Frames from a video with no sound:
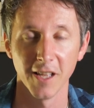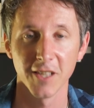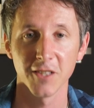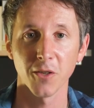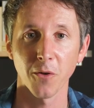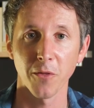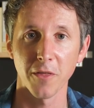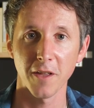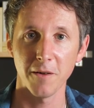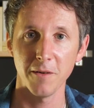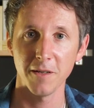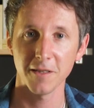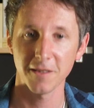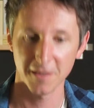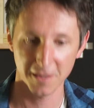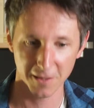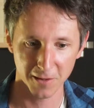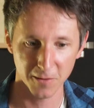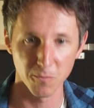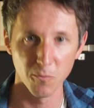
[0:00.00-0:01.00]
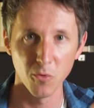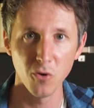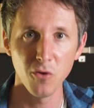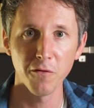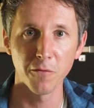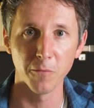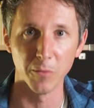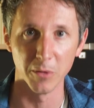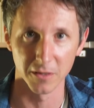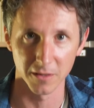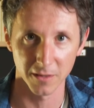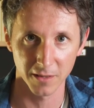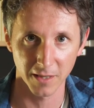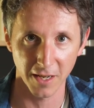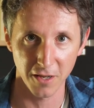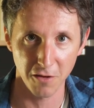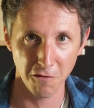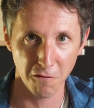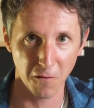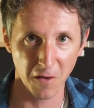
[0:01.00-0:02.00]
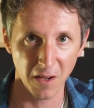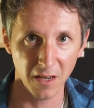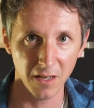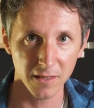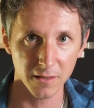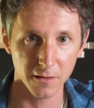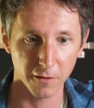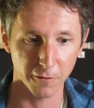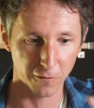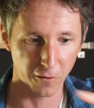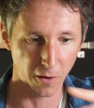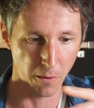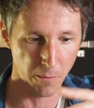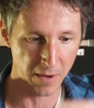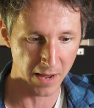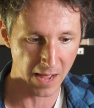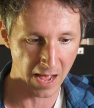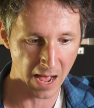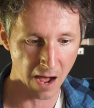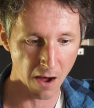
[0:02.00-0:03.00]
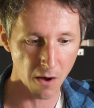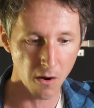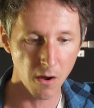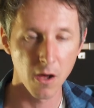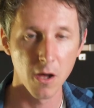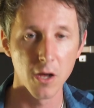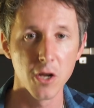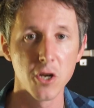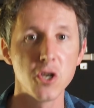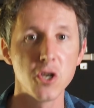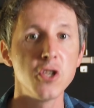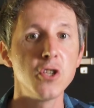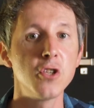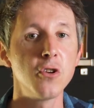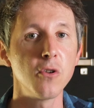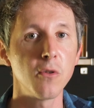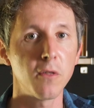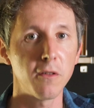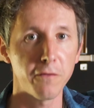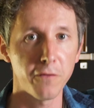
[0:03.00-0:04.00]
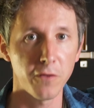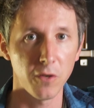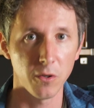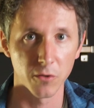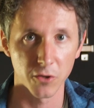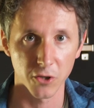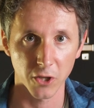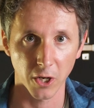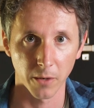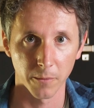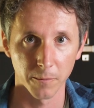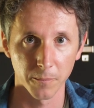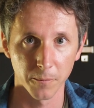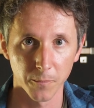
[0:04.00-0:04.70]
So there is this movement. Can you feel it? From now to the future.